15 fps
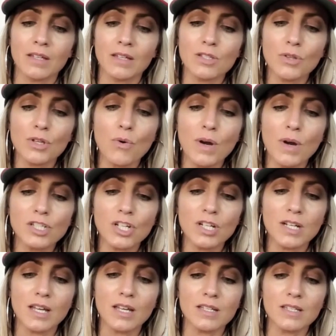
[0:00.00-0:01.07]
And so the
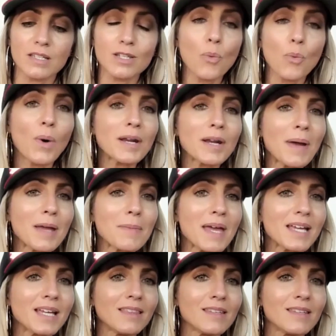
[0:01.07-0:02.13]
question is, what am I
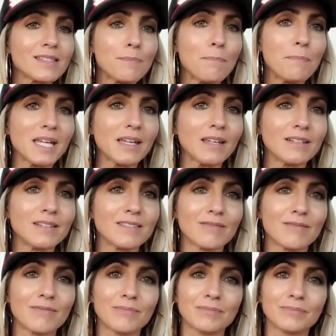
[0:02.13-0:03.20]
making this mean?
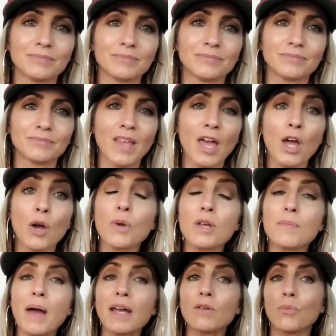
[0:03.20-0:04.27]

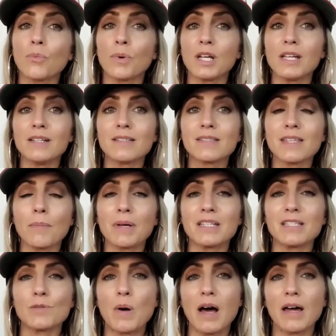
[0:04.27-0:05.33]
We might read
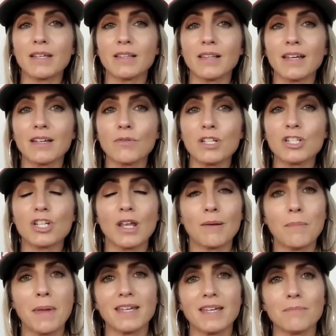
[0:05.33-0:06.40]
somebody's body language
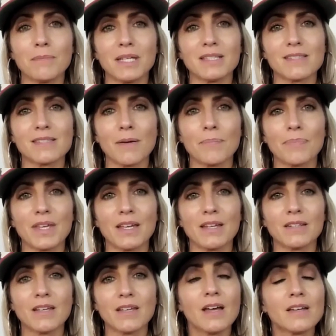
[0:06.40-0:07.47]
and make it mean
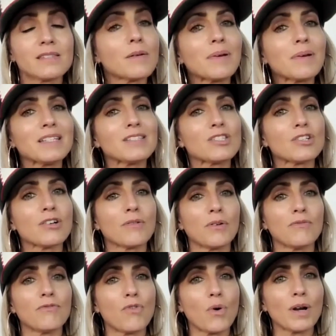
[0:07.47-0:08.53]
something, somebody's tone
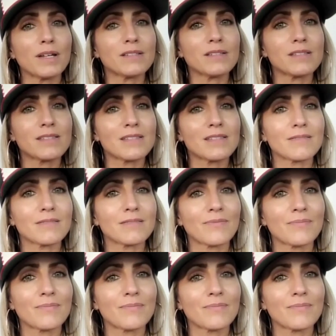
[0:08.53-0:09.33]
of voice,